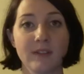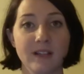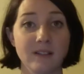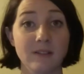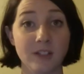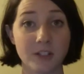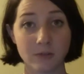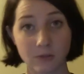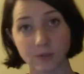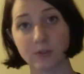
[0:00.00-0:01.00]
of these
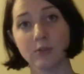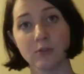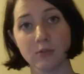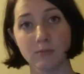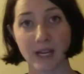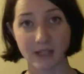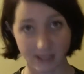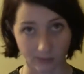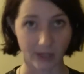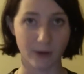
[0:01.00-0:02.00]
individuals who made
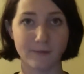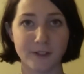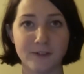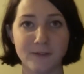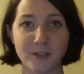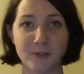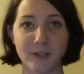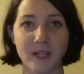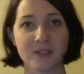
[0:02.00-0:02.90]
his way over to Victoria,